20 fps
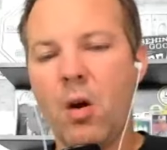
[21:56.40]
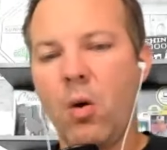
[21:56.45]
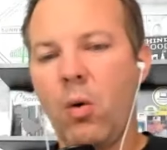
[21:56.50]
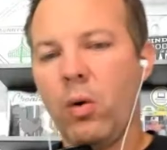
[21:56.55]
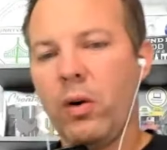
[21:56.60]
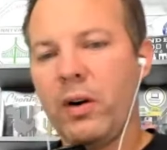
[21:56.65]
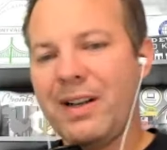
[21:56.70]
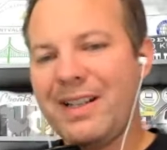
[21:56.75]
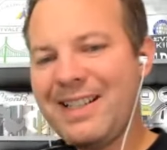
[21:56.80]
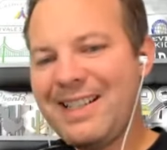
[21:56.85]

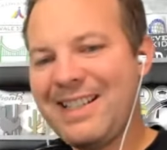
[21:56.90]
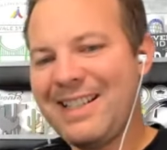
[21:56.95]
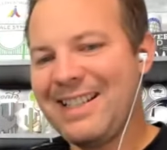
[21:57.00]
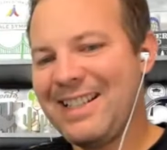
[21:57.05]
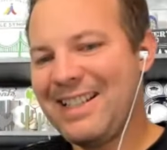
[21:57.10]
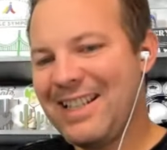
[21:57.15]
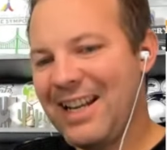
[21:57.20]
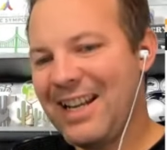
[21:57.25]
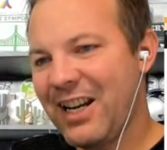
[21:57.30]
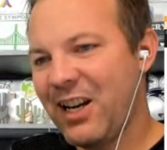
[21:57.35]
We're going to
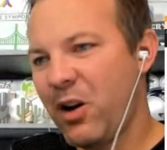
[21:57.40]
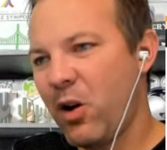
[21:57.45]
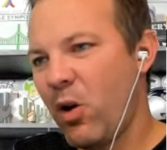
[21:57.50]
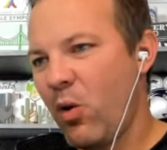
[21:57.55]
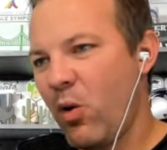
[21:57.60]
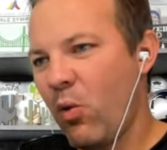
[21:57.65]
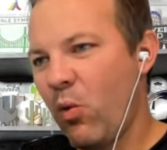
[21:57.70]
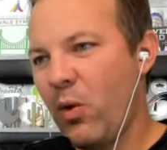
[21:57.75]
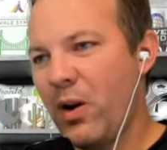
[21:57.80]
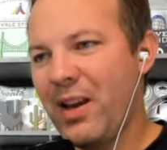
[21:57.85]
stick
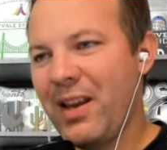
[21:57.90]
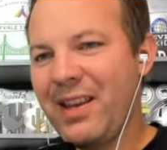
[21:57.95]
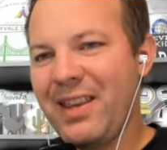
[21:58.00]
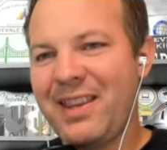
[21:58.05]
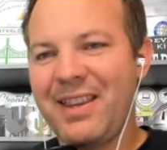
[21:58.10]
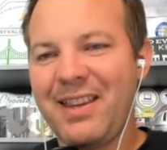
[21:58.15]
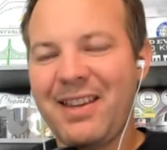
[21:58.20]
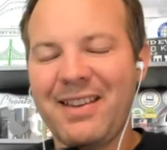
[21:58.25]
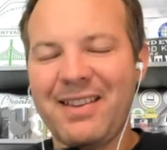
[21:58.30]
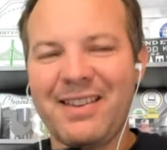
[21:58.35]

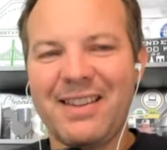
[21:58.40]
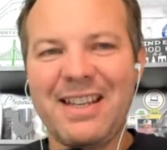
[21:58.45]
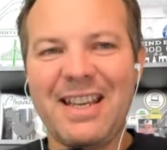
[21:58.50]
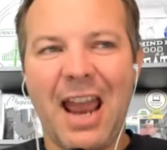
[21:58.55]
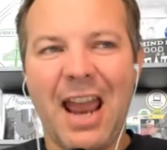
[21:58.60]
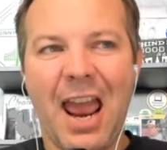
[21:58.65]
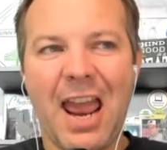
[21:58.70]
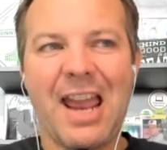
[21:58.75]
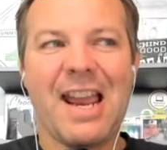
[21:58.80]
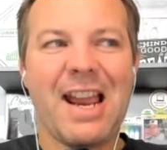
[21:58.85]
with
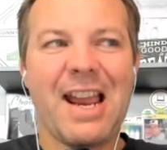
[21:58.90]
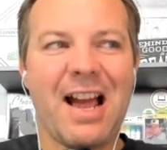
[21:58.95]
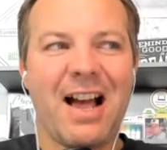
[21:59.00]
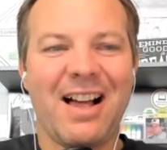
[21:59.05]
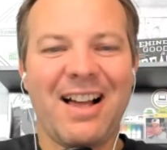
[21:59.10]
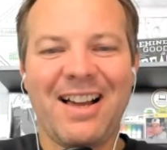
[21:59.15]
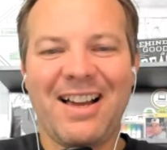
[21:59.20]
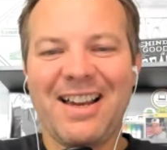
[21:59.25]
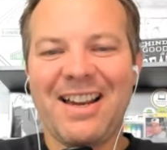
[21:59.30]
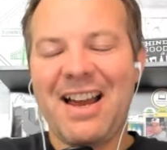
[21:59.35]
the A
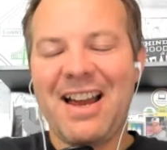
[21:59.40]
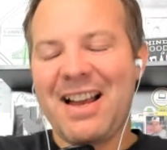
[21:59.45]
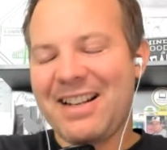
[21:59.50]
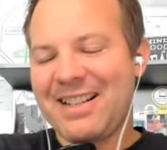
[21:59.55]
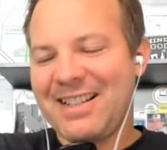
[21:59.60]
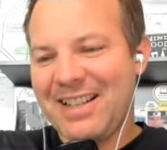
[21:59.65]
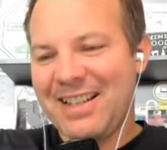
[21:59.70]
I